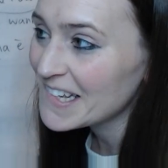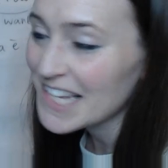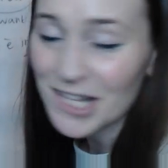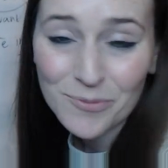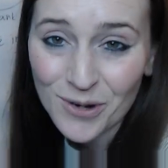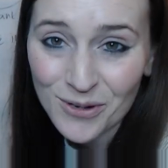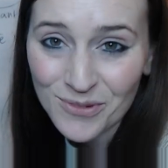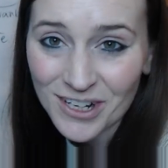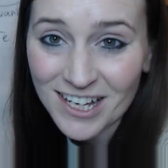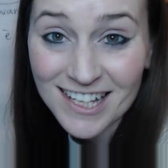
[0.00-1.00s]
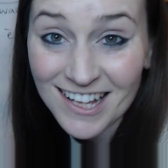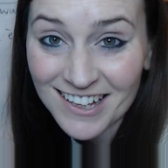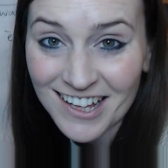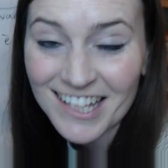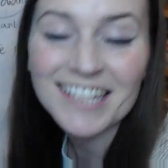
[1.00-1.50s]
inappropriate and
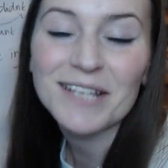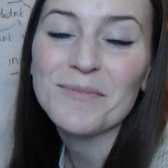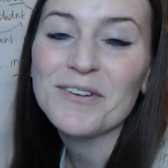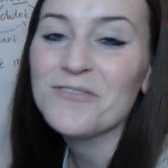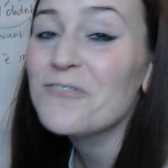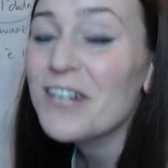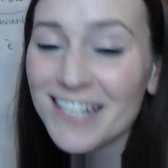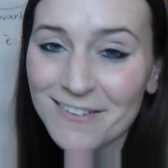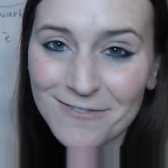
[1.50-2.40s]
unlikely, but really